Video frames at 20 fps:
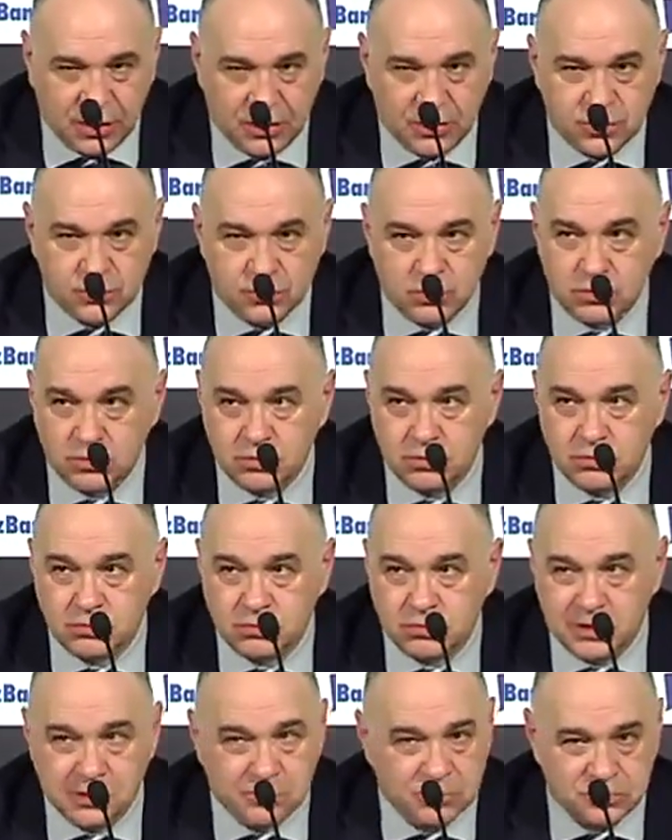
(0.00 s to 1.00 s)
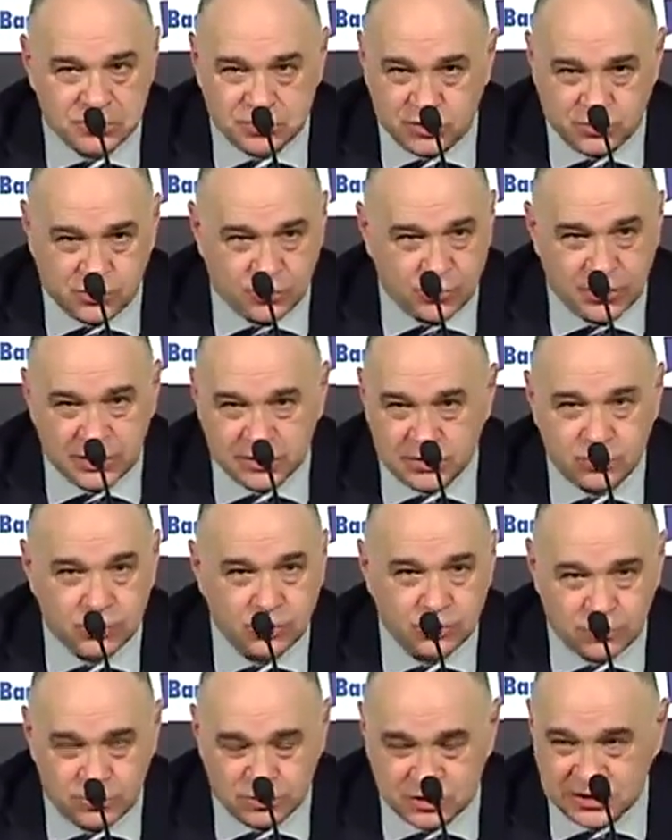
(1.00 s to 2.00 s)
shows
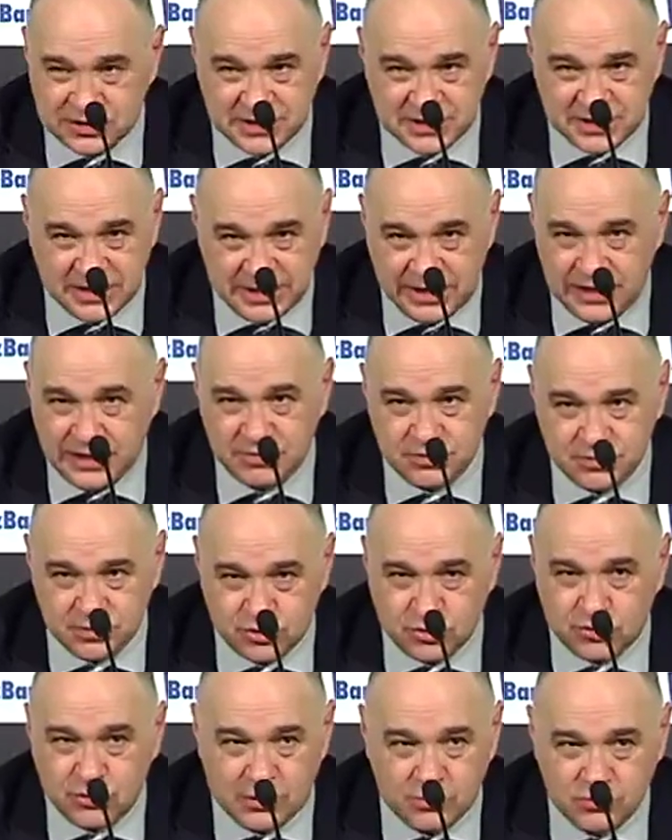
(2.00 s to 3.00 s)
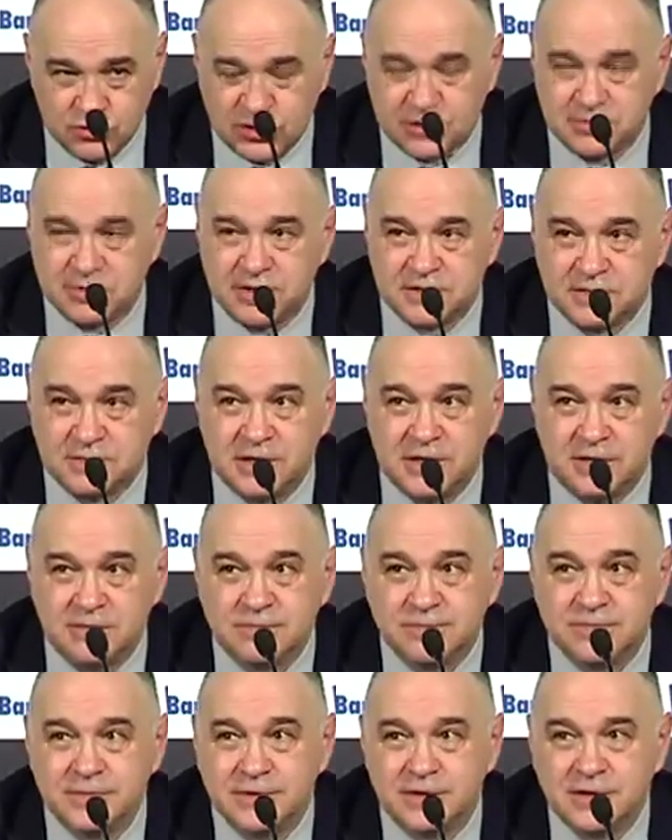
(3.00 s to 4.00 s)
he repeats the effort
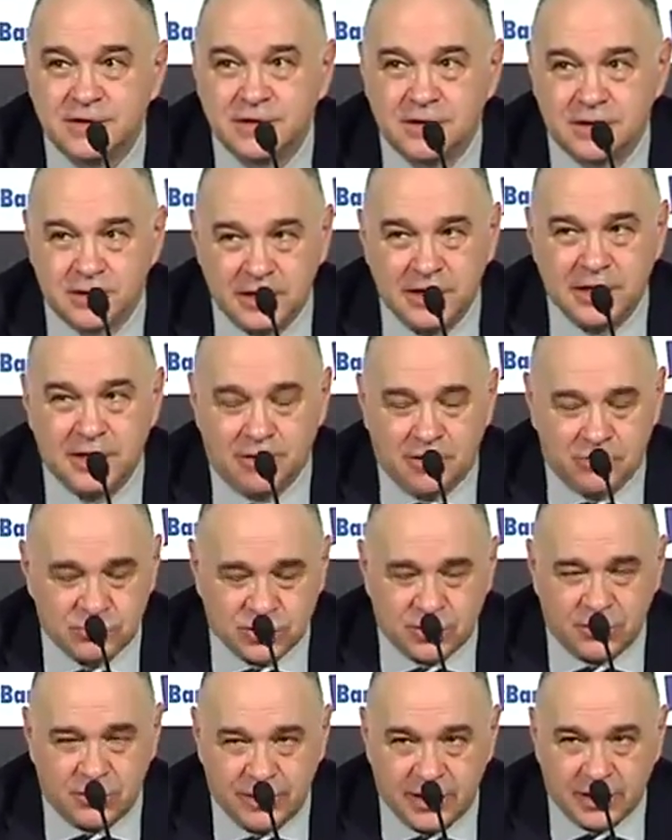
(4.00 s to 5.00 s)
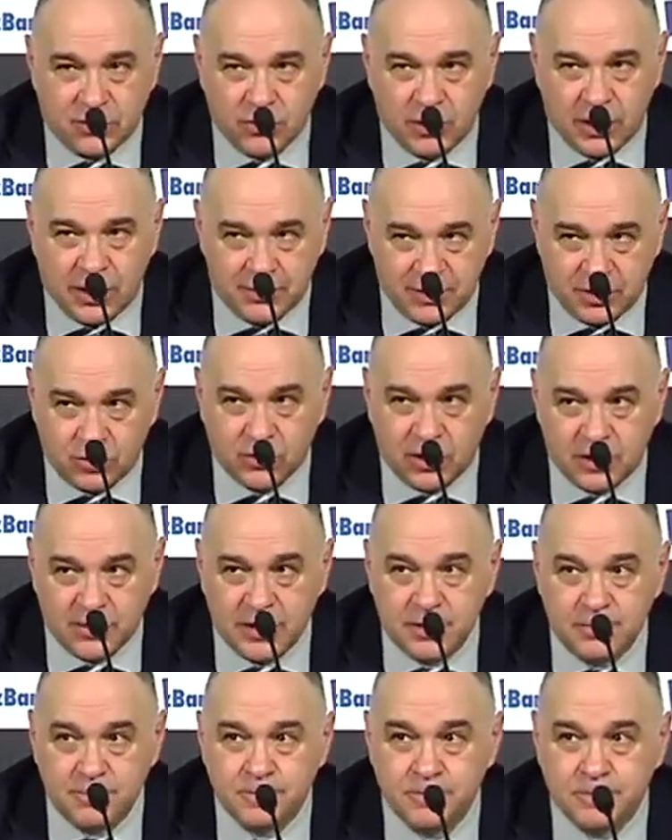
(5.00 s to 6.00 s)
he's done during the game.
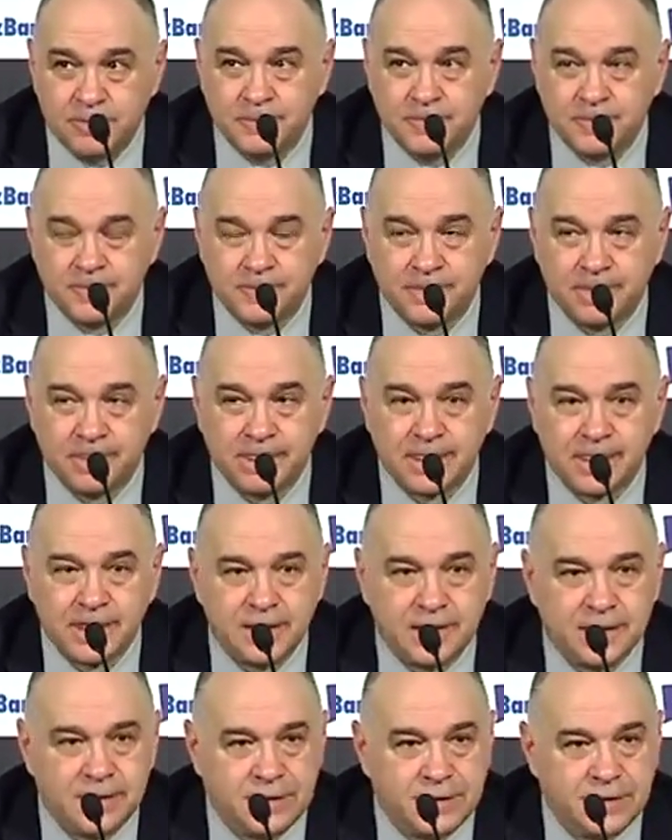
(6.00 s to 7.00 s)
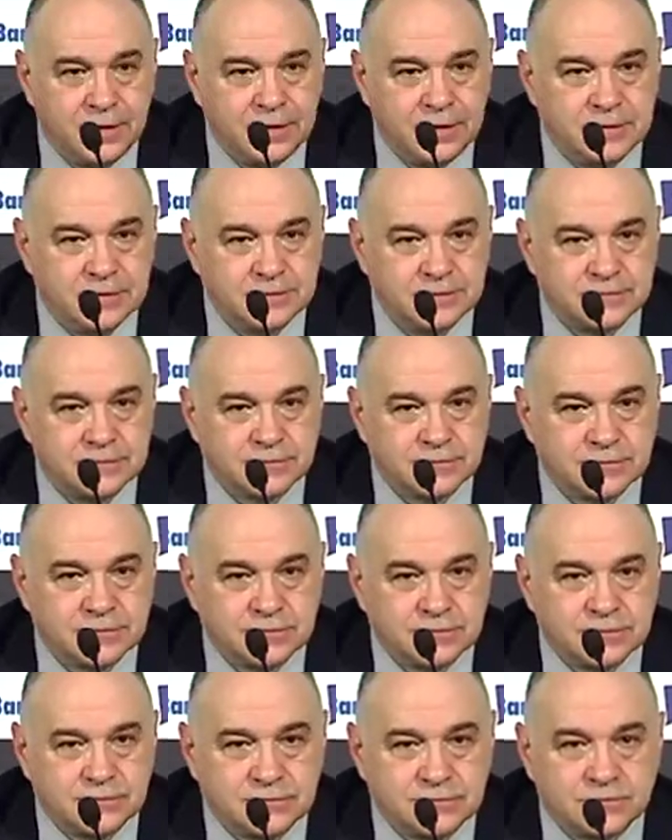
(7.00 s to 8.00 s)
You've seen him
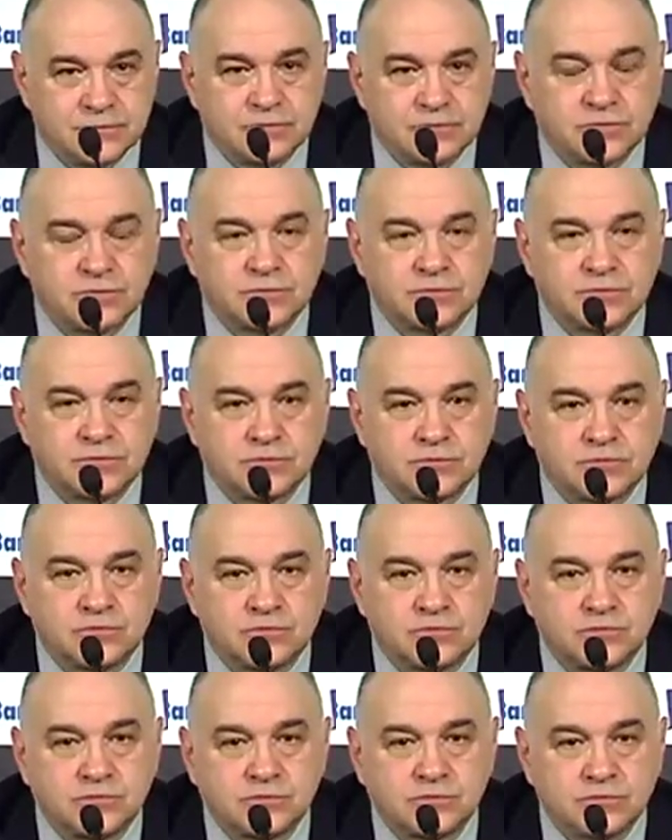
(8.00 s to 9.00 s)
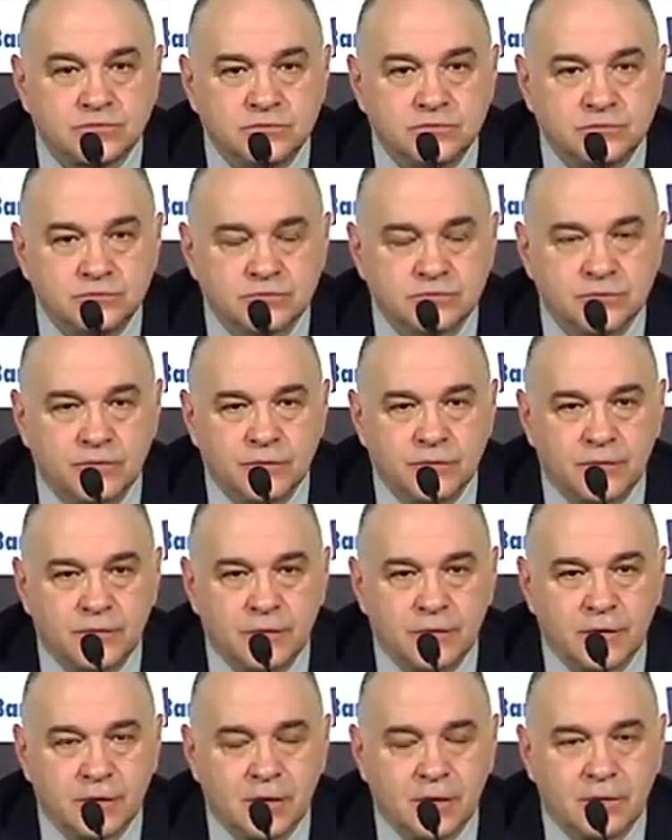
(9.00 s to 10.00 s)
playing well many nights, and he will do
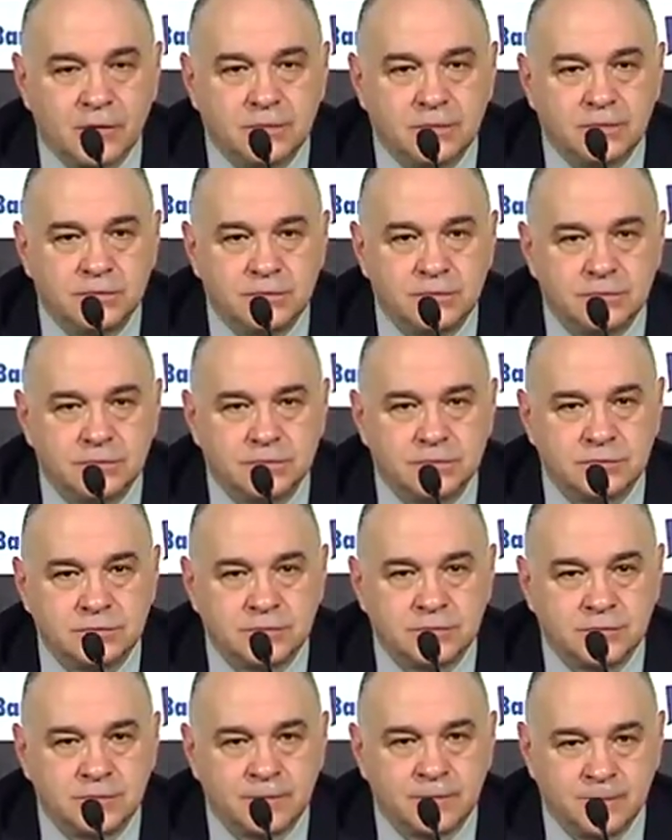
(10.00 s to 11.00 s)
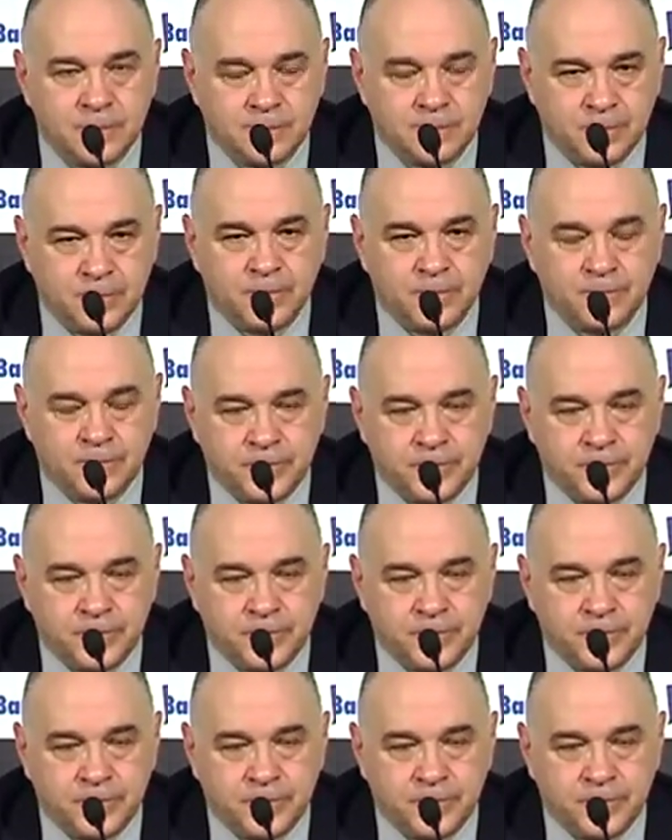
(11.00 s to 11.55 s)
that again for sure.